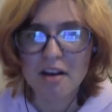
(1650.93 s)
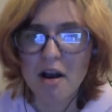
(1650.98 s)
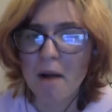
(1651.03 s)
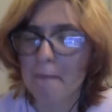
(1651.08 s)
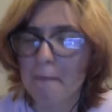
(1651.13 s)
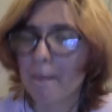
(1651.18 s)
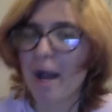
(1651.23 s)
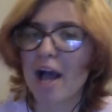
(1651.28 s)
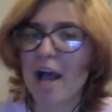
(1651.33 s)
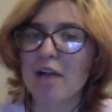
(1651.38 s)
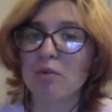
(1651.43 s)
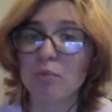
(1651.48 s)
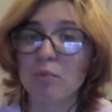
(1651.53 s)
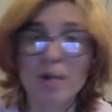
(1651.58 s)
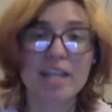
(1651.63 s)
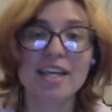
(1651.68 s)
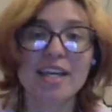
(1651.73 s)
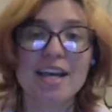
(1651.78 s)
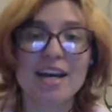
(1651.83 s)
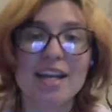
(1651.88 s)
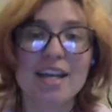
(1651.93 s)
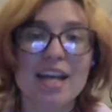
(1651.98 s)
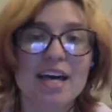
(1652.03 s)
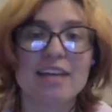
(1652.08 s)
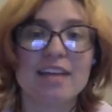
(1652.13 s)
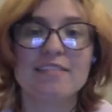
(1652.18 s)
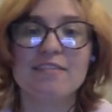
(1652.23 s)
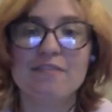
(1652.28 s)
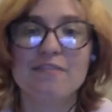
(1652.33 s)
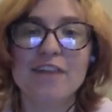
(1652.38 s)
my wicked,
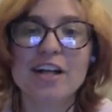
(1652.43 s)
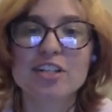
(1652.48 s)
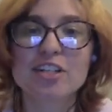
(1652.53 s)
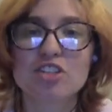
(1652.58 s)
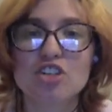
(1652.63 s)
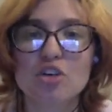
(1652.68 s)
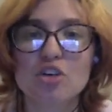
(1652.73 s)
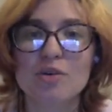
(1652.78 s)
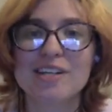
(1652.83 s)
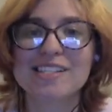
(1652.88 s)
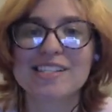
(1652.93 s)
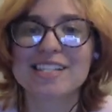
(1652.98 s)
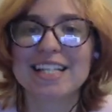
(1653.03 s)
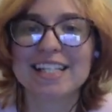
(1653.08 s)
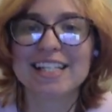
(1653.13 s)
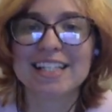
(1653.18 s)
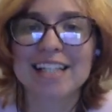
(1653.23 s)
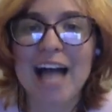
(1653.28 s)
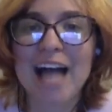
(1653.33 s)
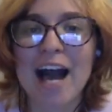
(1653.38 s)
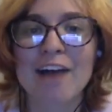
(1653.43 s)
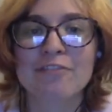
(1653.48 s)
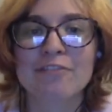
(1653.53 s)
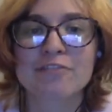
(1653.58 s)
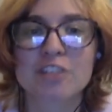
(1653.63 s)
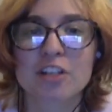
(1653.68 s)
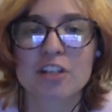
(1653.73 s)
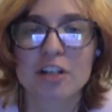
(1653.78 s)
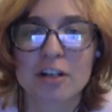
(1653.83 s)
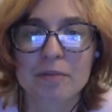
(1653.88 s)
infectious
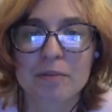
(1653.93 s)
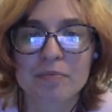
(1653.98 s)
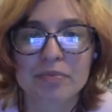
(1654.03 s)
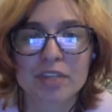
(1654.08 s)
laughter.